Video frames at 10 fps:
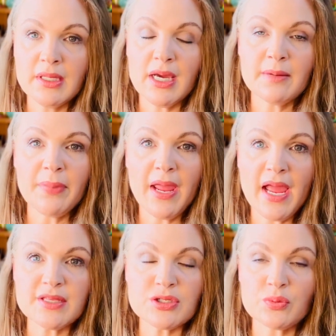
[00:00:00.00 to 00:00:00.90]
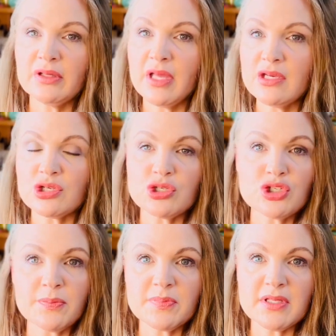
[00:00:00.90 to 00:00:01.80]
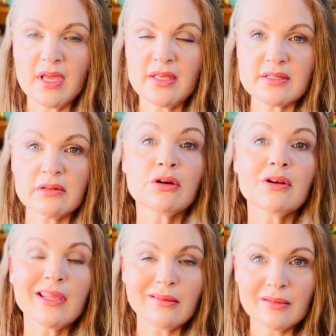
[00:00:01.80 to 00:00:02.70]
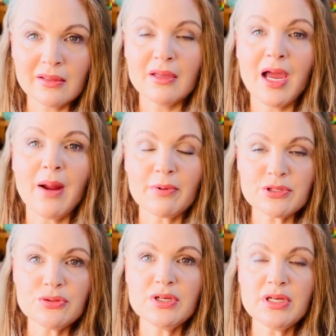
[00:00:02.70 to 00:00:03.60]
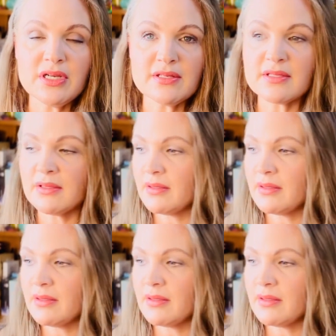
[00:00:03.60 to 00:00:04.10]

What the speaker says: on past relationships as learning opportunities.